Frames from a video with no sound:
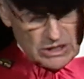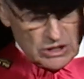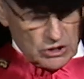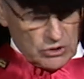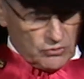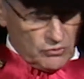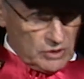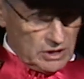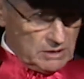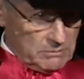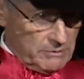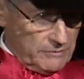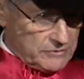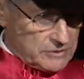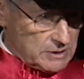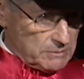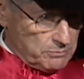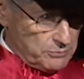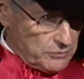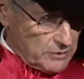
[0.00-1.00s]
stream of
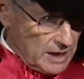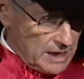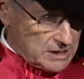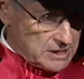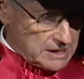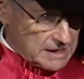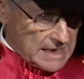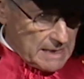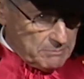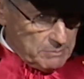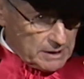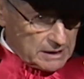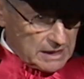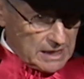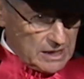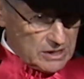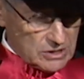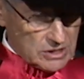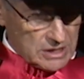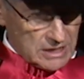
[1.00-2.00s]
surprising
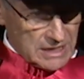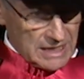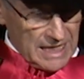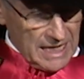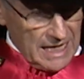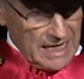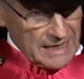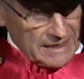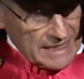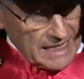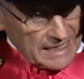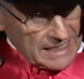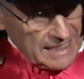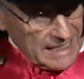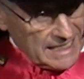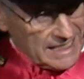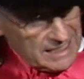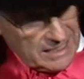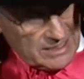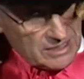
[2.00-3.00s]
applications that
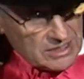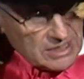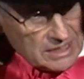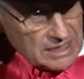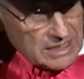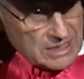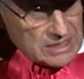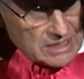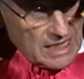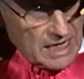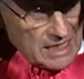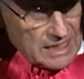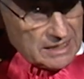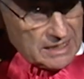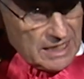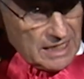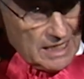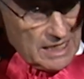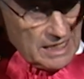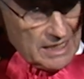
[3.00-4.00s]
hit us in the side of the
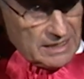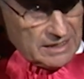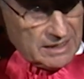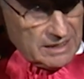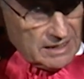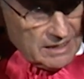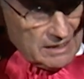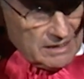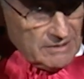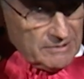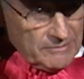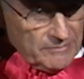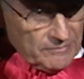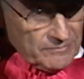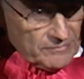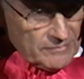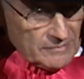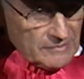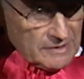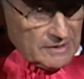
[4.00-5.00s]
head,
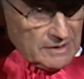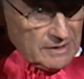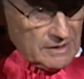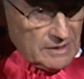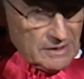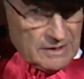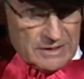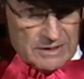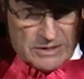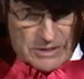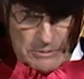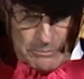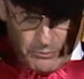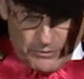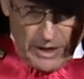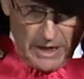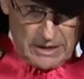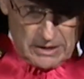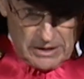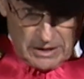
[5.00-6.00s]

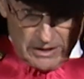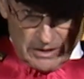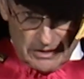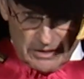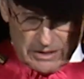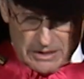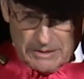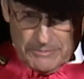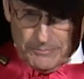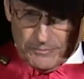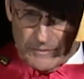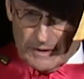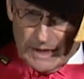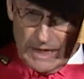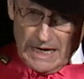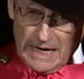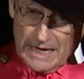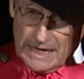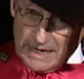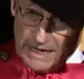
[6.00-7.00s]
surprised us,
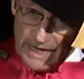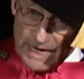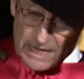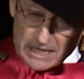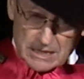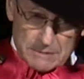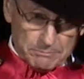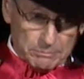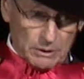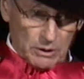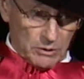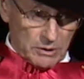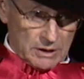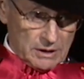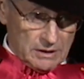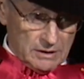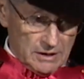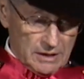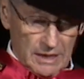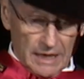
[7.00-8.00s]

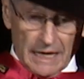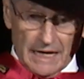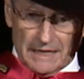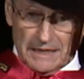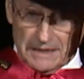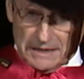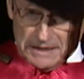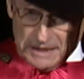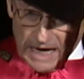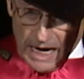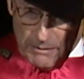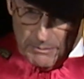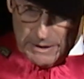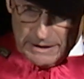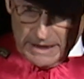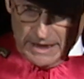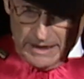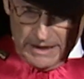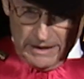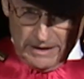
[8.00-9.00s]
exploded, and
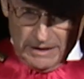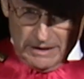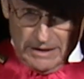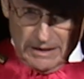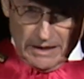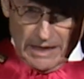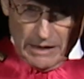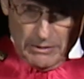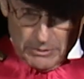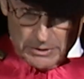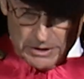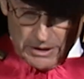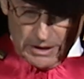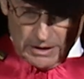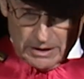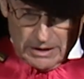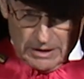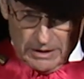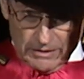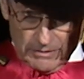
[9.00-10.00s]
dominated our
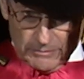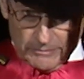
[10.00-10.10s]
thinking.